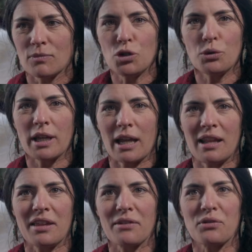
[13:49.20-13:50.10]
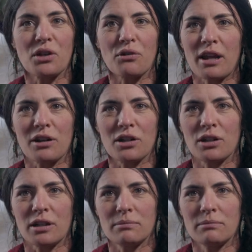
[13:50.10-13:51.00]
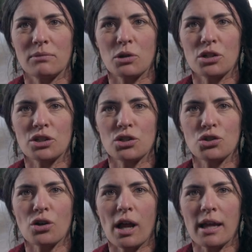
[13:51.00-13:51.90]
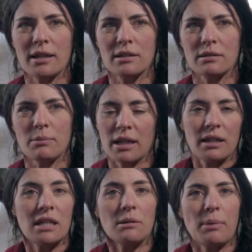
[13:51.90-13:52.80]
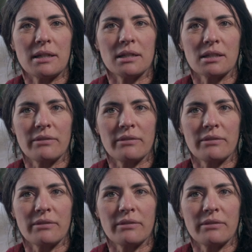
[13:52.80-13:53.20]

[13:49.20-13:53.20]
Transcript: doing anything for the greater good we're just trying to make an independent